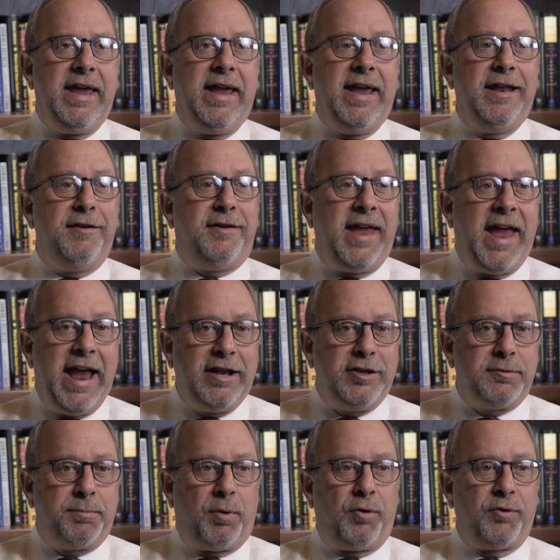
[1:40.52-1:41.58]

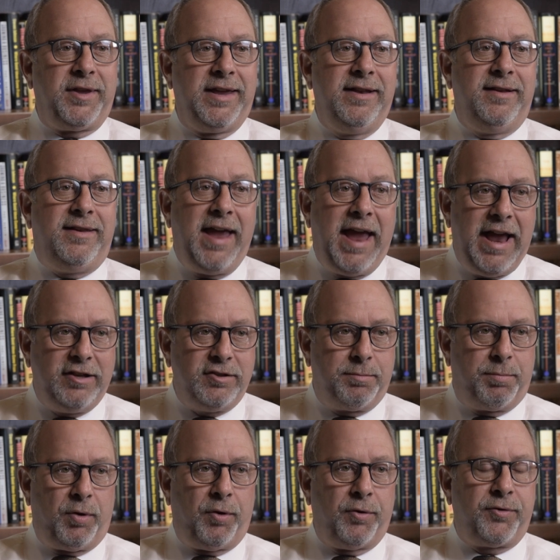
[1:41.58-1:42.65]

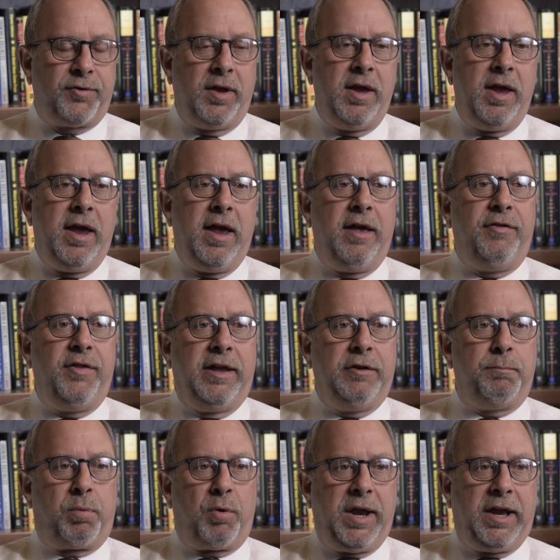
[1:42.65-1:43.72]
intangibles
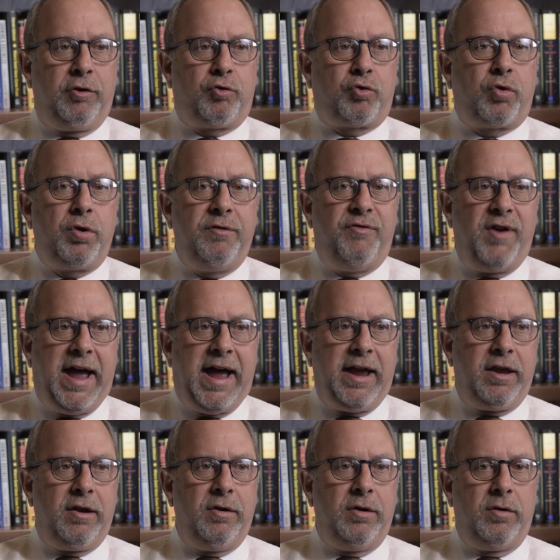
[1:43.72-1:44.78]
that bring true
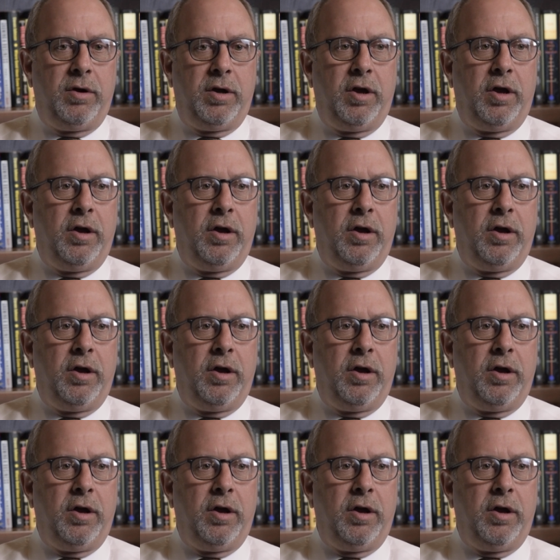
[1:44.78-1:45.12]
value